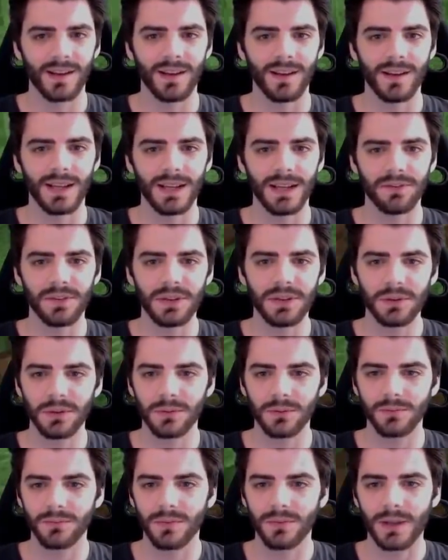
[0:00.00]
If
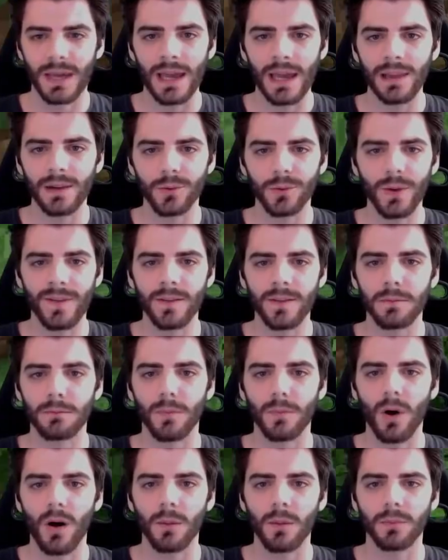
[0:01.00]
you kill a random
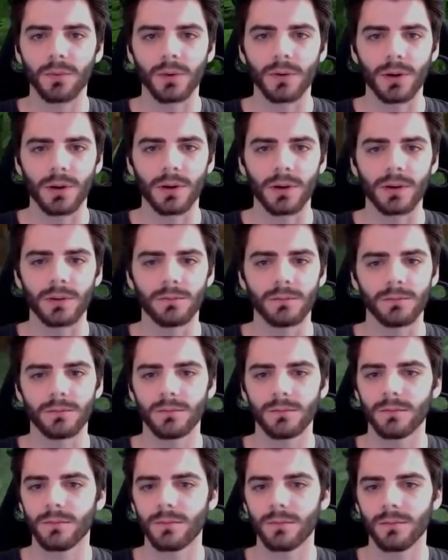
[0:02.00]
mob or
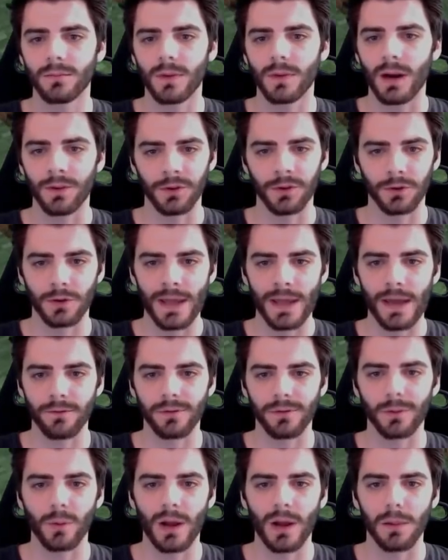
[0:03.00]
are not
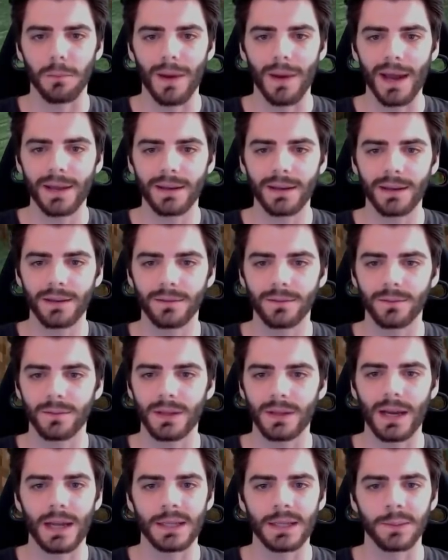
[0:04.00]
careful while mining,
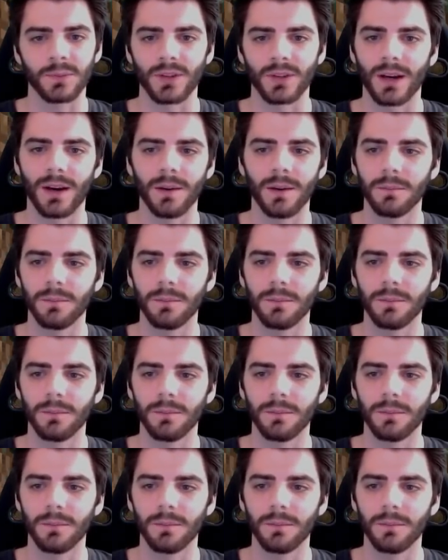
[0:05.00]
the items are